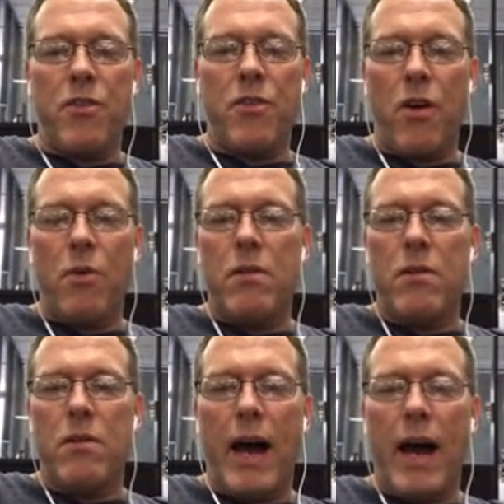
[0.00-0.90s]
So
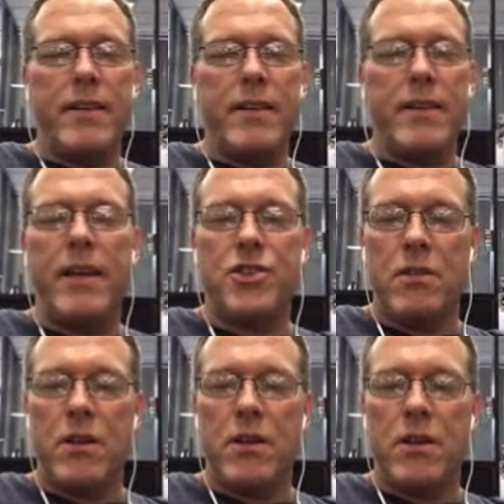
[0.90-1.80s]
I teach
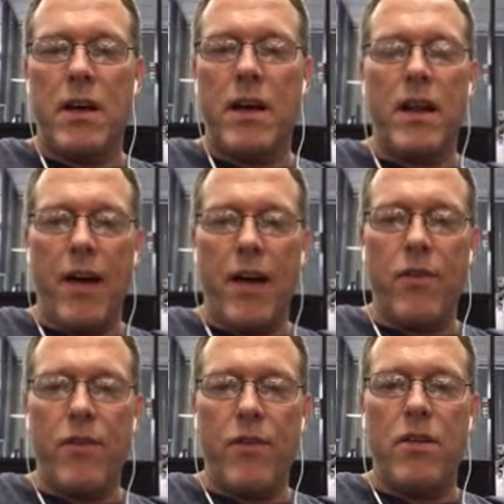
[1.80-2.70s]
at a
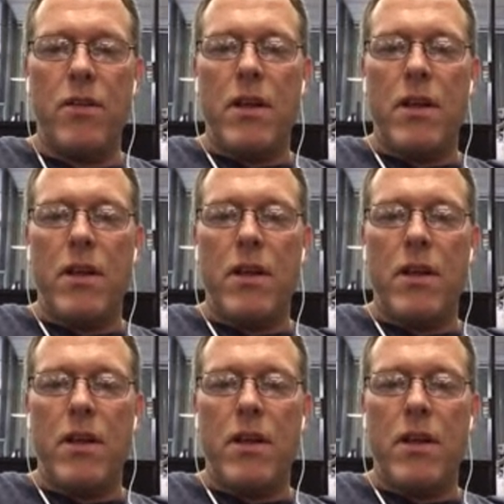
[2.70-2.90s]
level